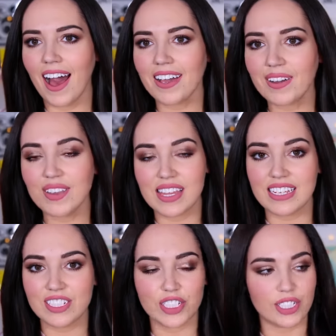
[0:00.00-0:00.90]
I got
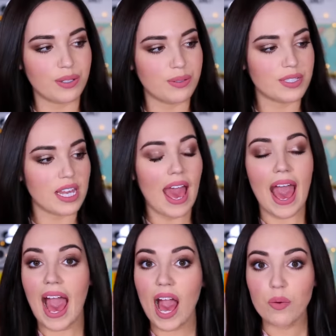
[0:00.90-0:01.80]
these shoes.
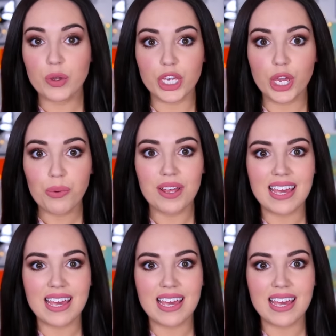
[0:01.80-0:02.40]
How cute are